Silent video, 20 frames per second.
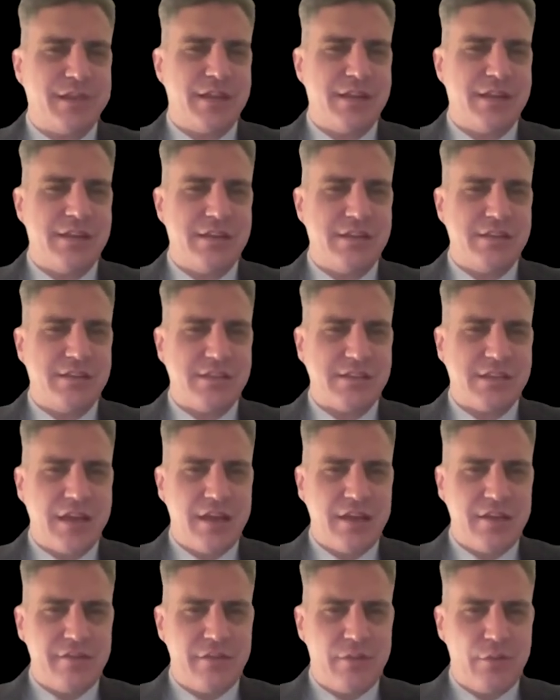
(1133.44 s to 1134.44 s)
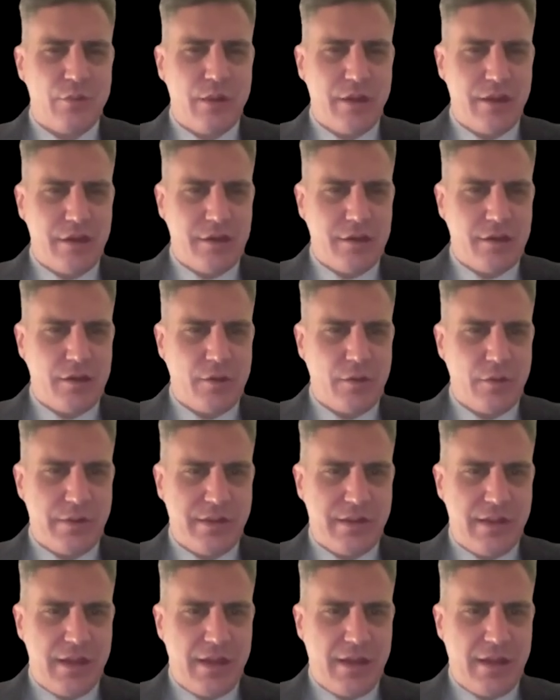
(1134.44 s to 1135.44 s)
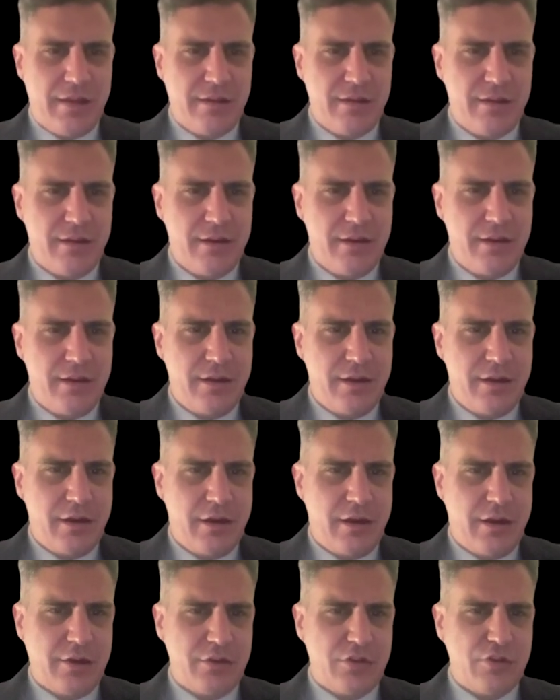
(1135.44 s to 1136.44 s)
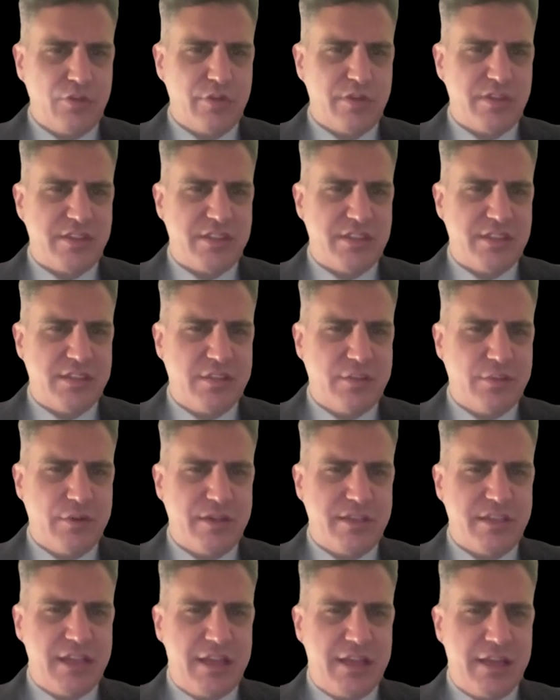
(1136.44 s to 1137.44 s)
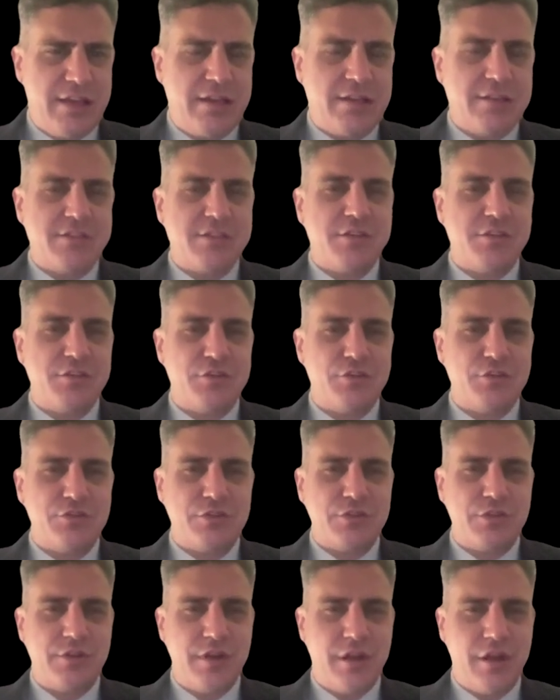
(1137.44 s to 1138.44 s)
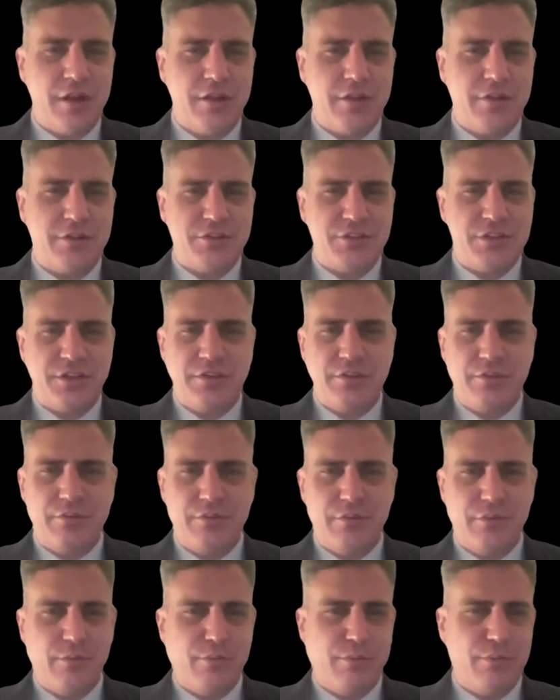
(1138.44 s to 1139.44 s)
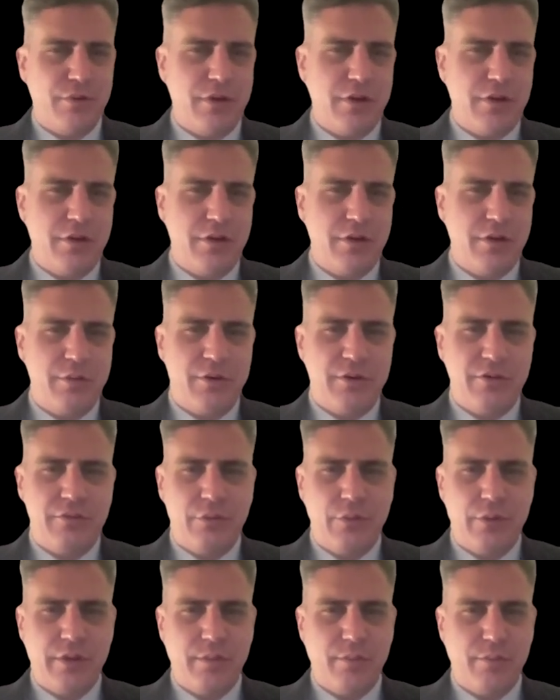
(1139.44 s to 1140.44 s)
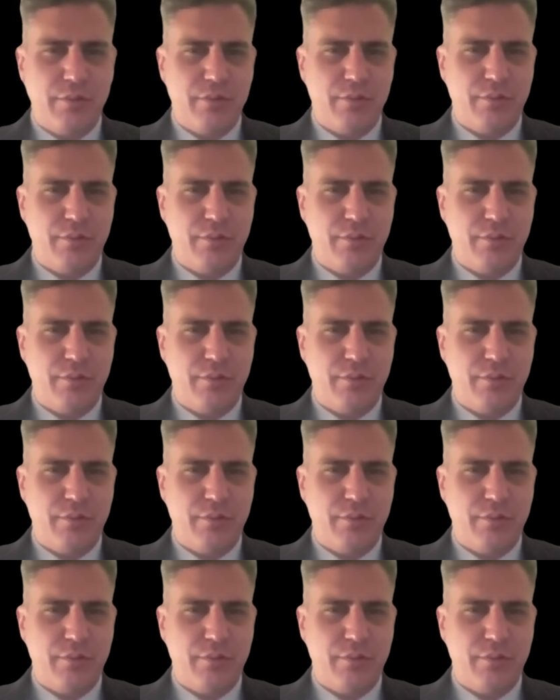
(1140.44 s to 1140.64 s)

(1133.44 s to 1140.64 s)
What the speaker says: this is kind of the way to go with that. You retain institutional knowledge and avoid